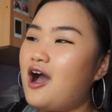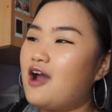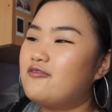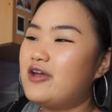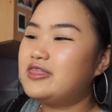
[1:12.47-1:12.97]
I
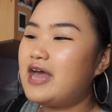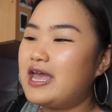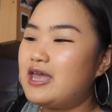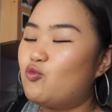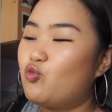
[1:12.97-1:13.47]
read
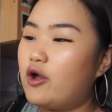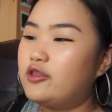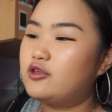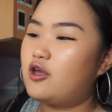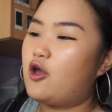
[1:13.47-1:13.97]
that in
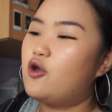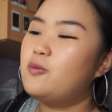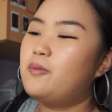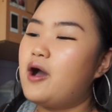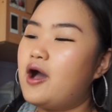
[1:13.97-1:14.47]
one go,
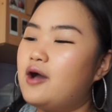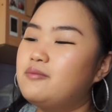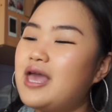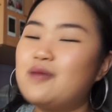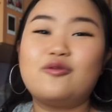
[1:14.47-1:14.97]
but yeah,